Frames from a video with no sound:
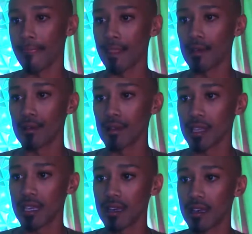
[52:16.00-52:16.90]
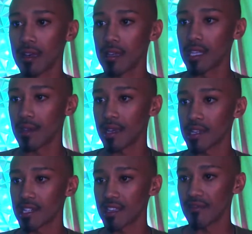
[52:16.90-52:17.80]
Julia, you
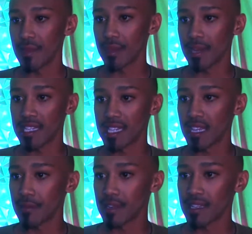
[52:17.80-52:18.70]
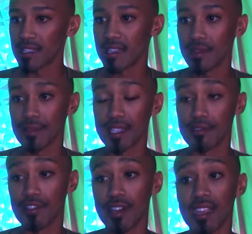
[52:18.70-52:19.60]
actually have made my day because today was so
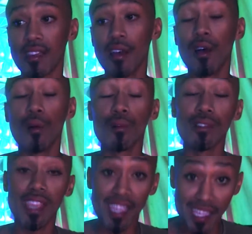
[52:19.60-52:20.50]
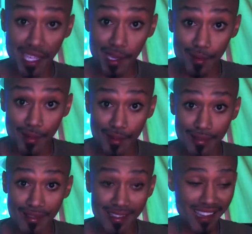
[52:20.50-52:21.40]
draining. Well, thank you.
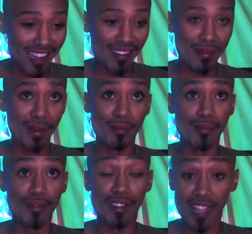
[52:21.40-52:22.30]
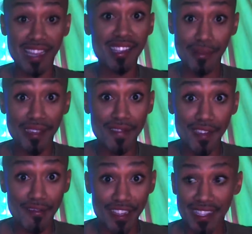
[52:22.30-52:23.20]
I'm glad to be of
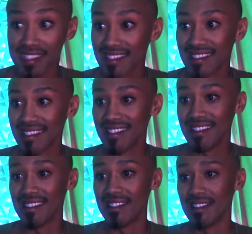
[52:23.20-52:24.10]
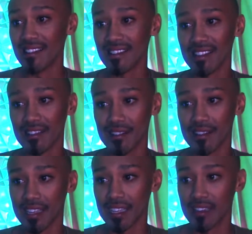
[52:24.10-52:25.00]
service. Literally.